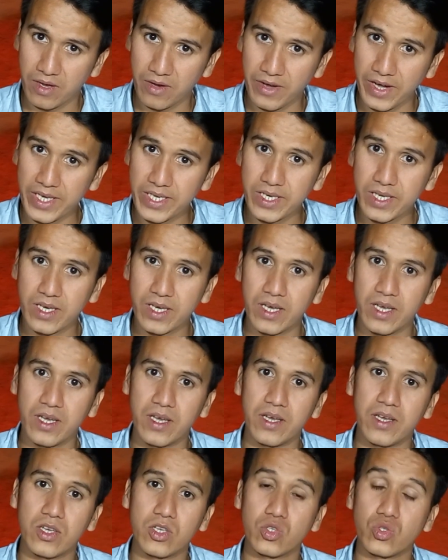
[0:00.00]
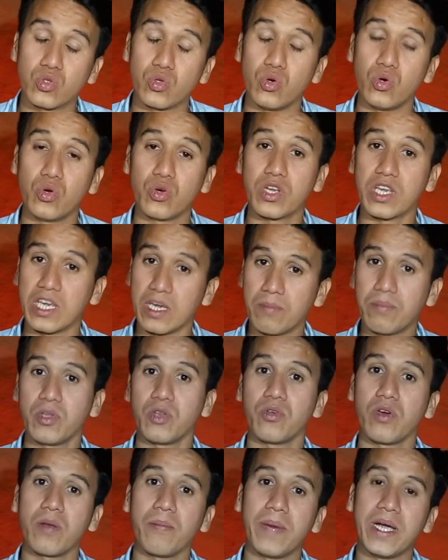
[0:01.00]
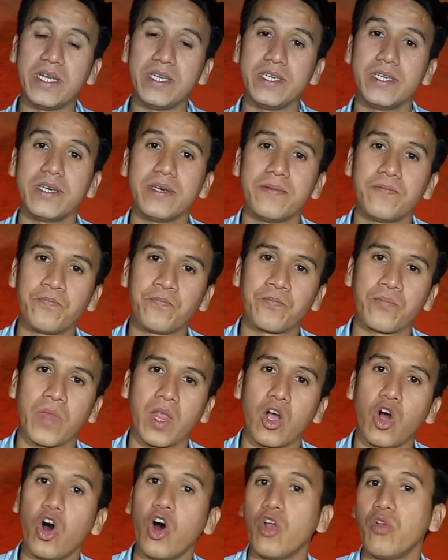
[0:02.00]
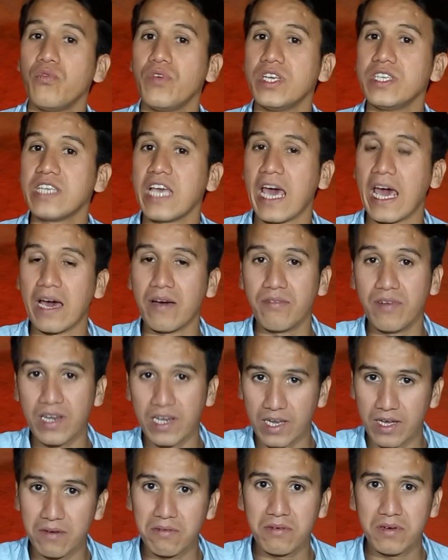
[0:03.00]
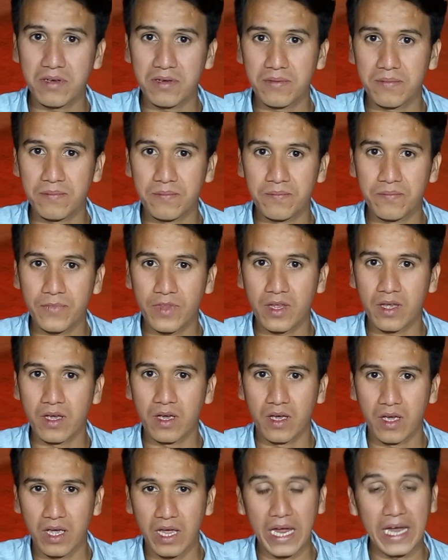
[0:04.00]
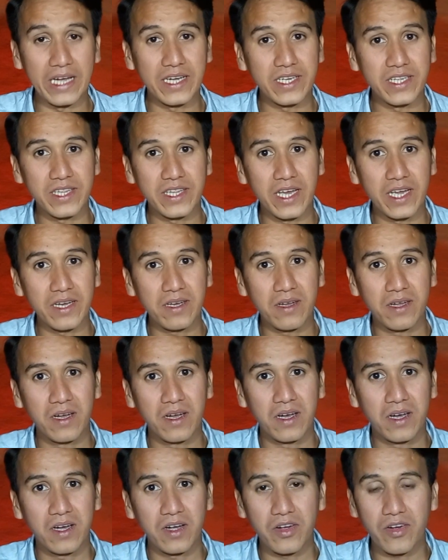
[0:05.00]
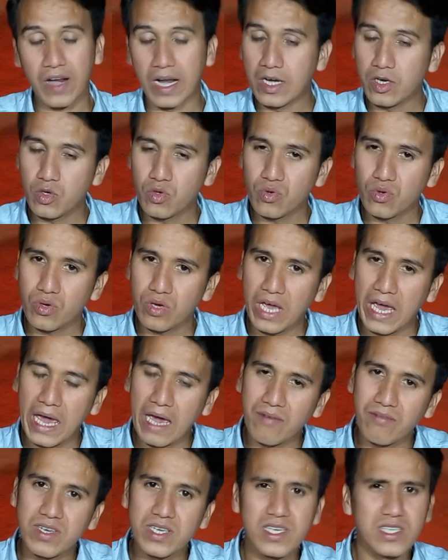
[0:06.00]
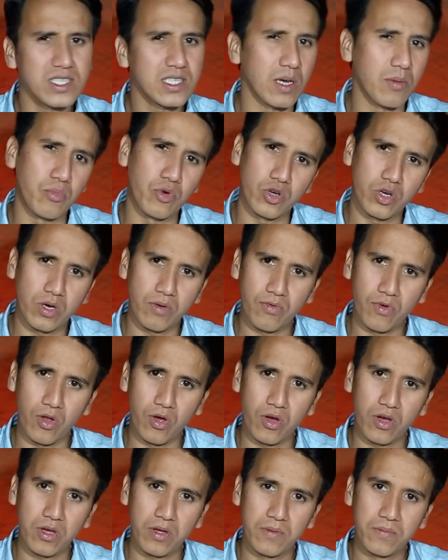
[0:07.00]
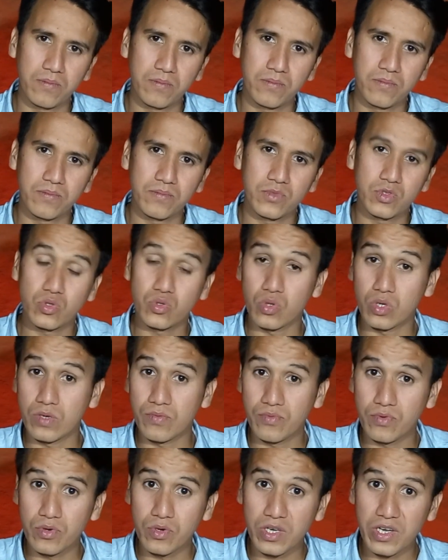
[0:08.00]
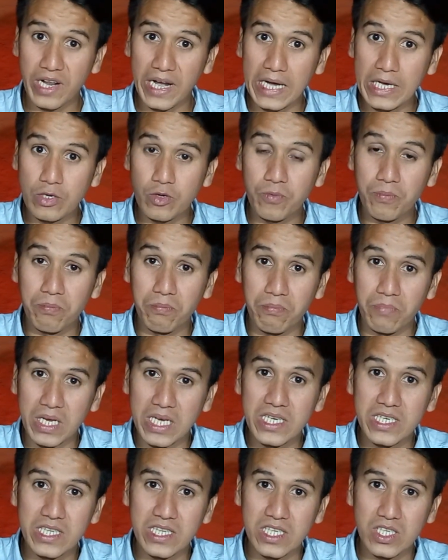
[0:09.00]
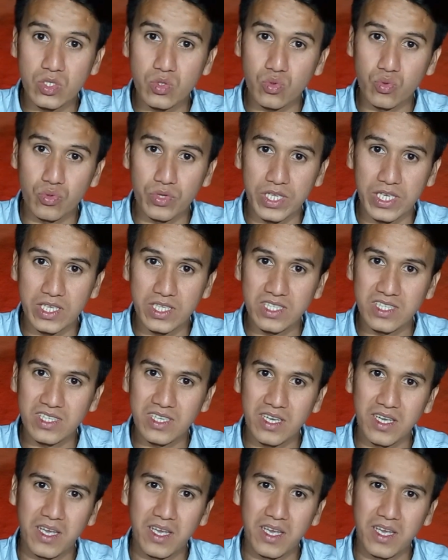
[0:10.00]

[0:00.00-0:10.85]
right? So keep in your mind, always have love, and then try to have little support of law. So if you try to meet these two things,